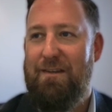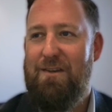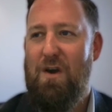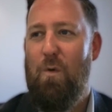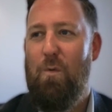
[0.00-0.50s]

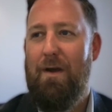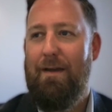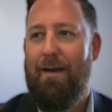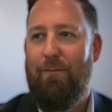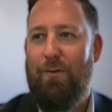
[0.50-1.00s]
"No way,
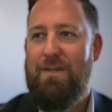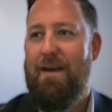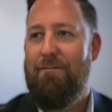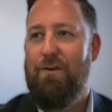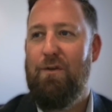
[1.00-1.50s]
I'll
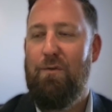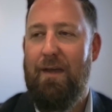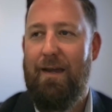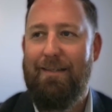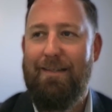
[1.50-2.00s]
never do
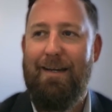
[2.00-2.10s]
that."